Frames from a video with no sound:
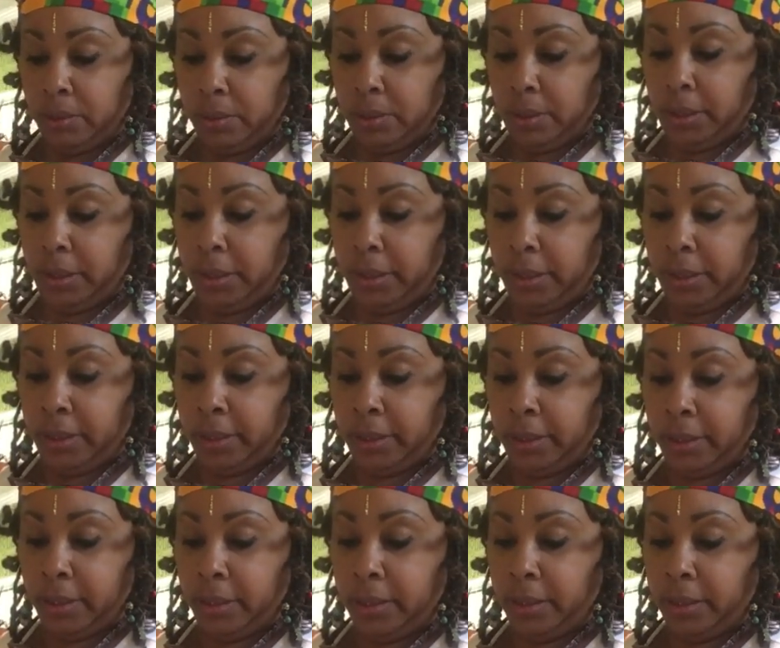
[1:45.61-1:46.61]

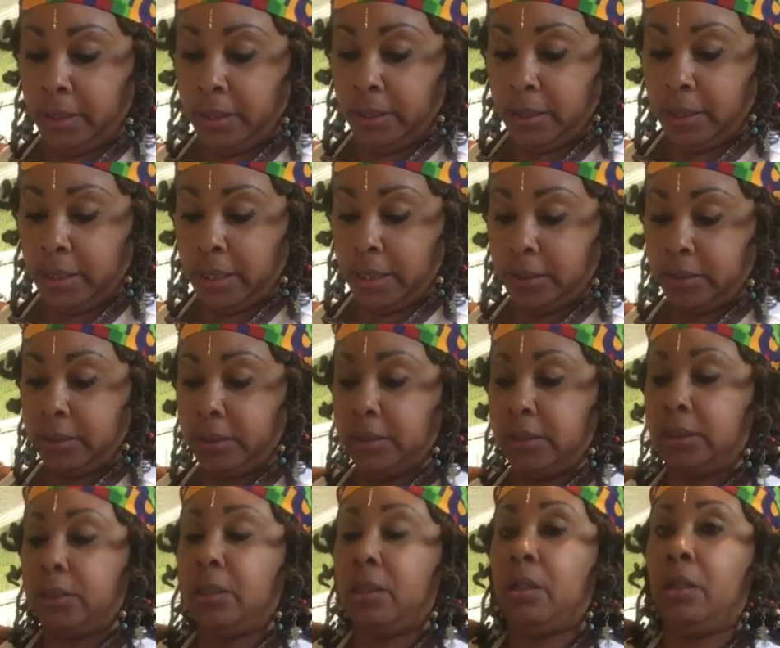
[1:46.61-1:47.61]
and I did
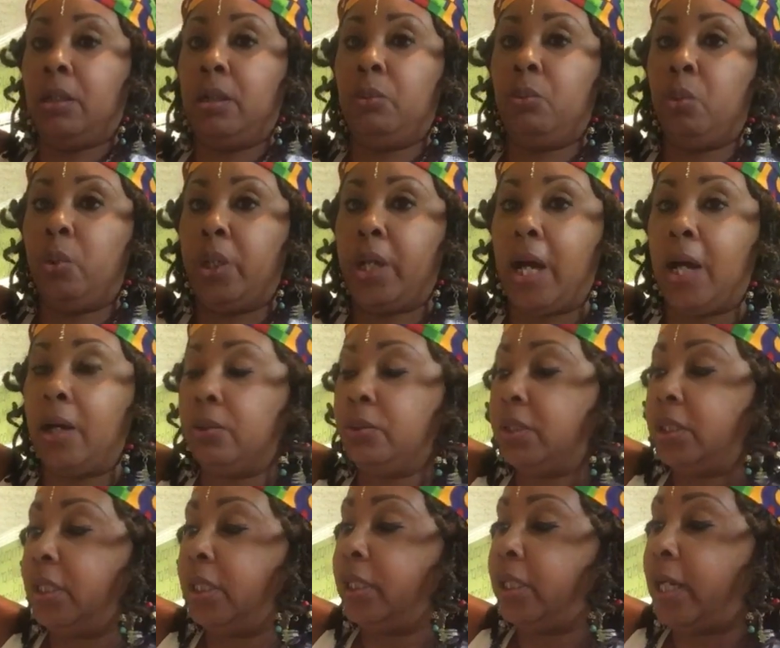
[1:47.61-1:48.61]
some without
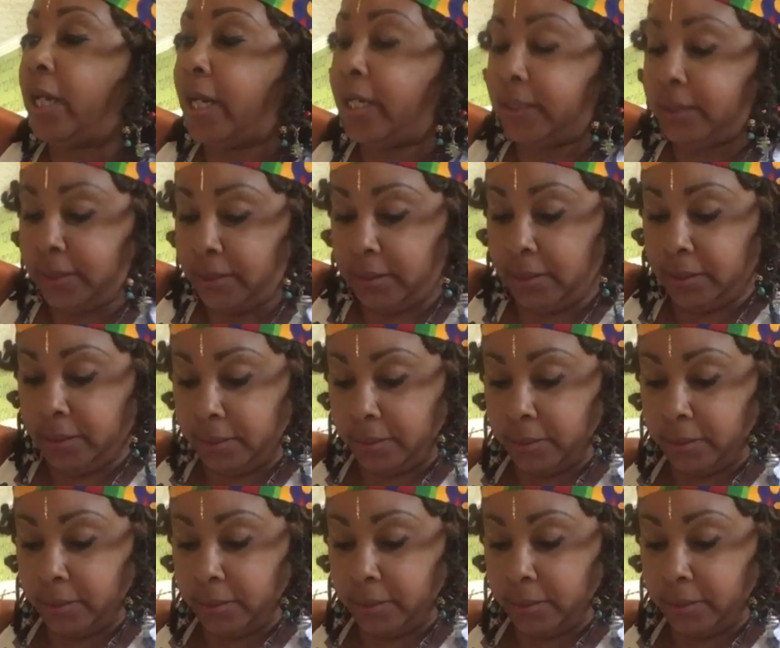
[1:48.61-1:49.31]
the elastic.